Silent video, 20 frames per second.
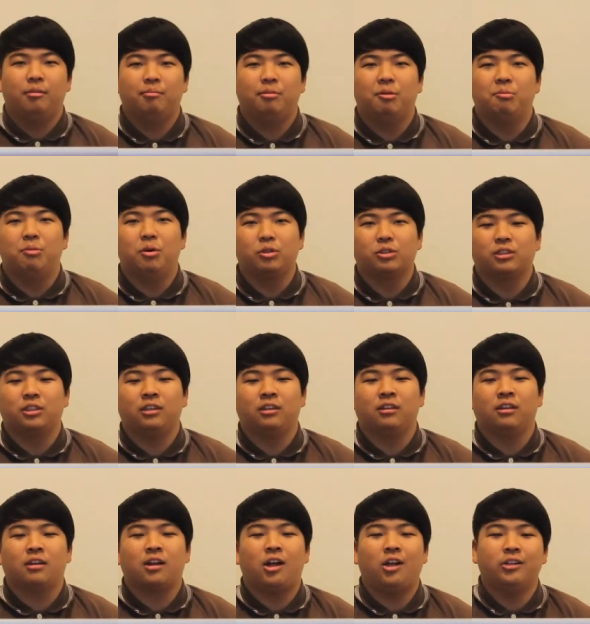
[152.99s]
But mostly,
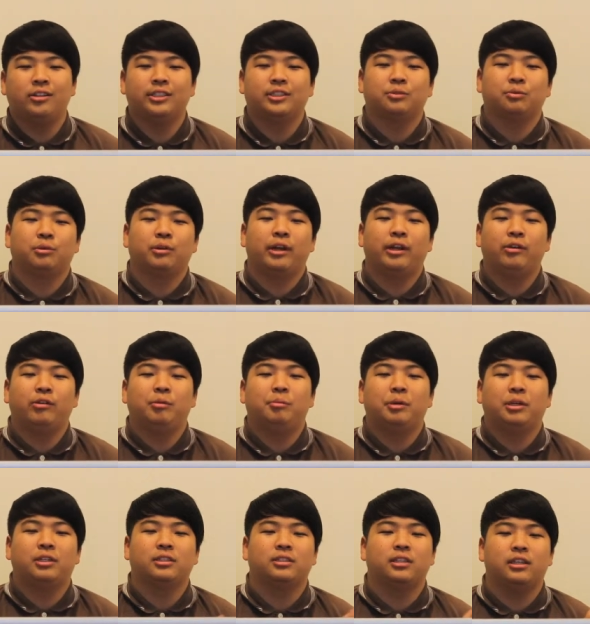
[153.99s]
the colonists were angry
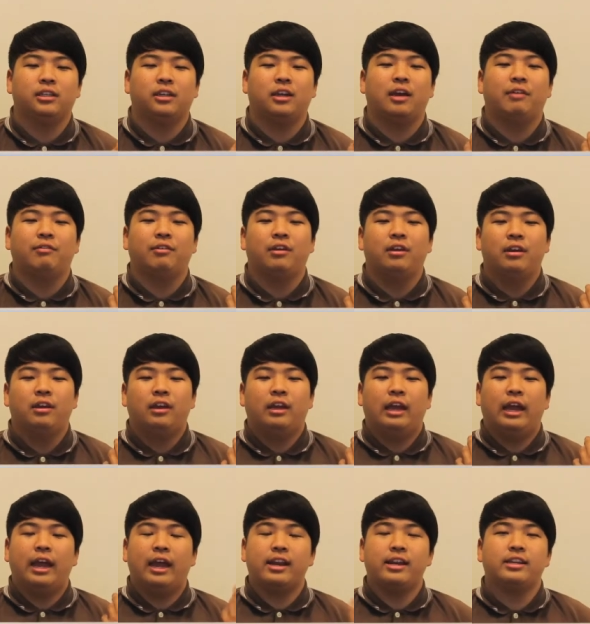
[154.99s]
because they didn't have
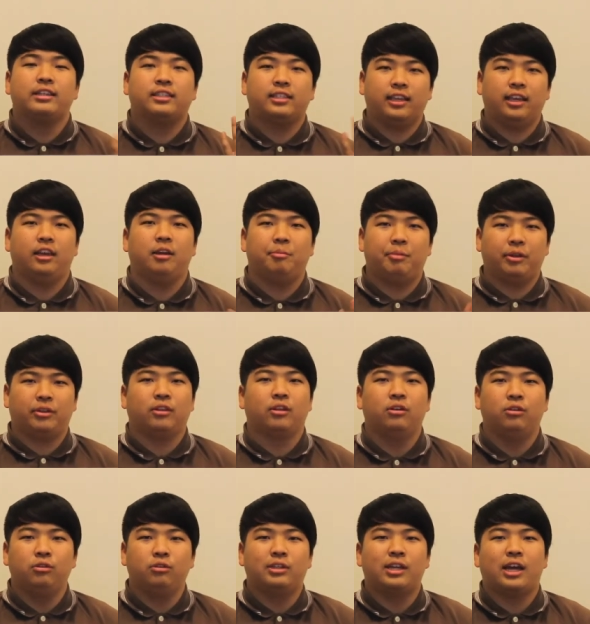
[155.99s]
any say about the
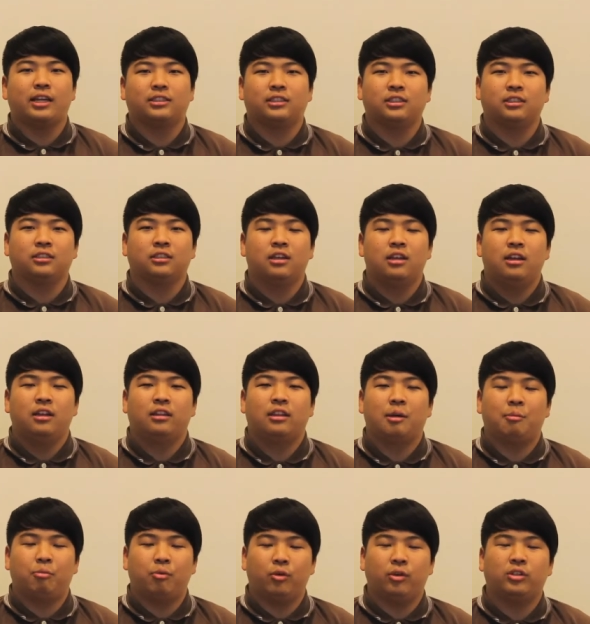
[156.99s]
new taxes
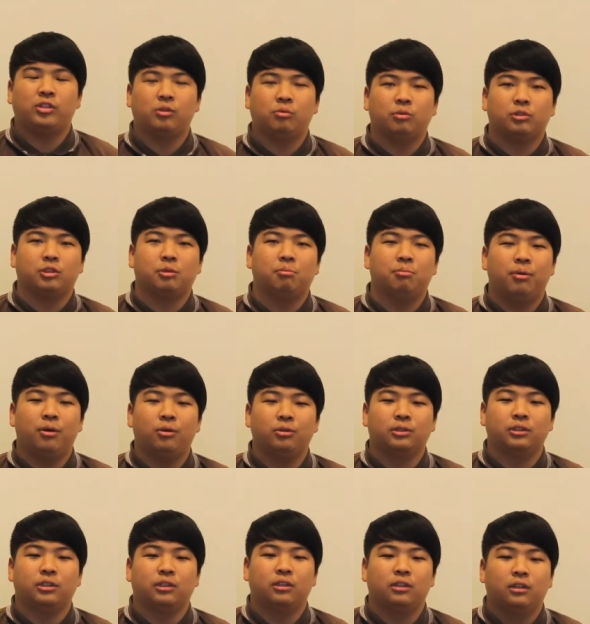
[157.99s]
that Britain was
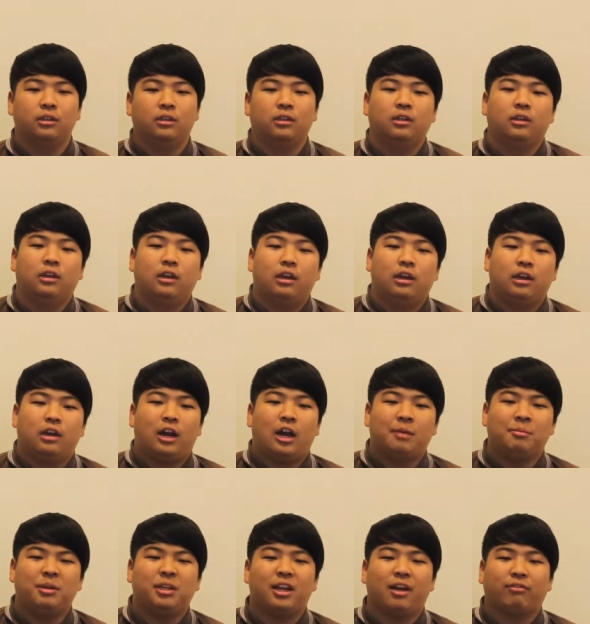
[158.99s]
imposing.
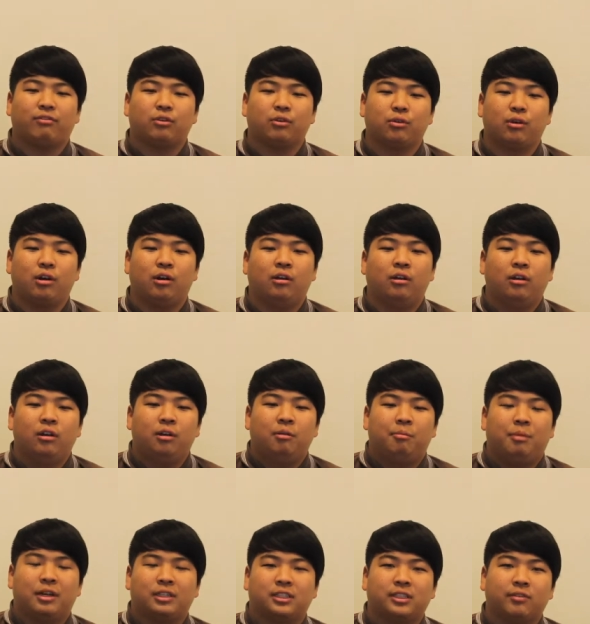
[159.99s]
I mean, after all,
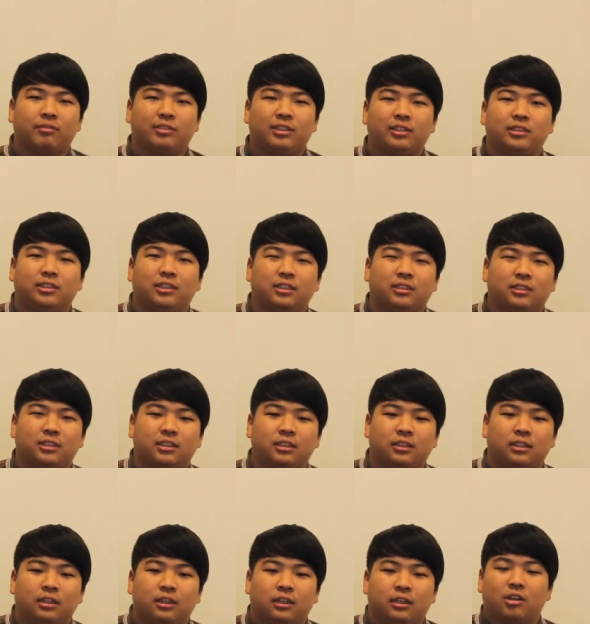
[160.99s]
by
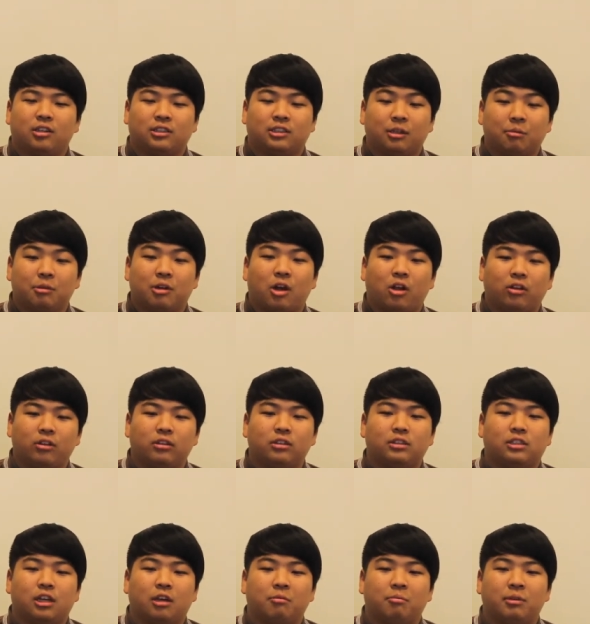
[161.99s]
1760, some
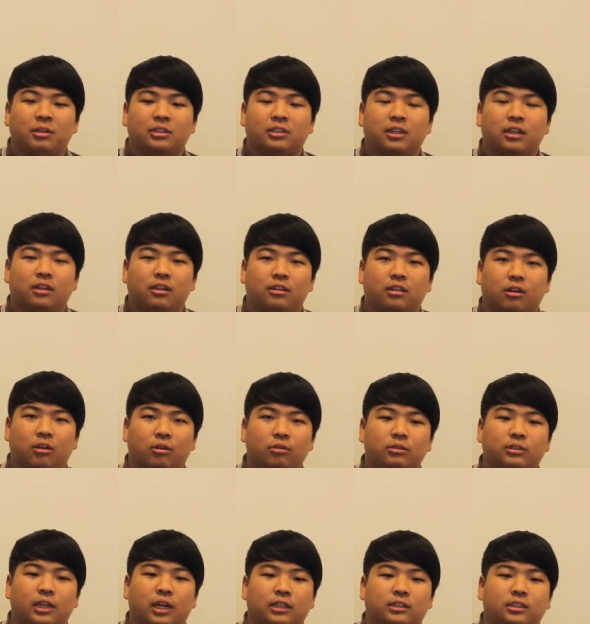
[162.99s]
colonies had been setting their
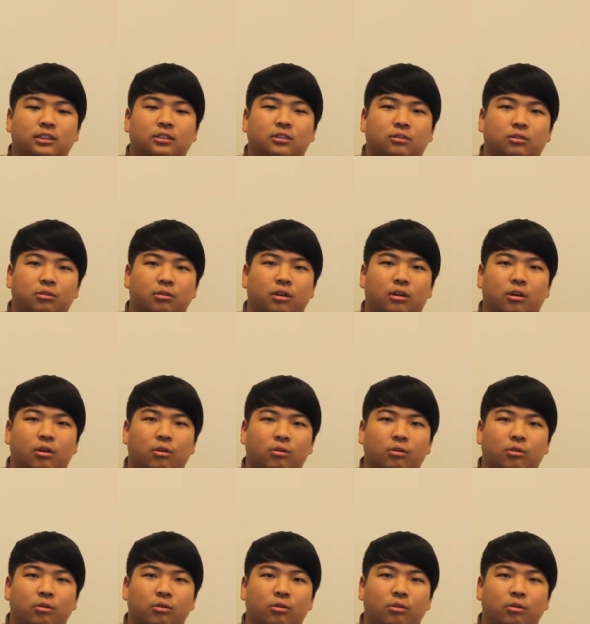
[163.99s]
own taxes through their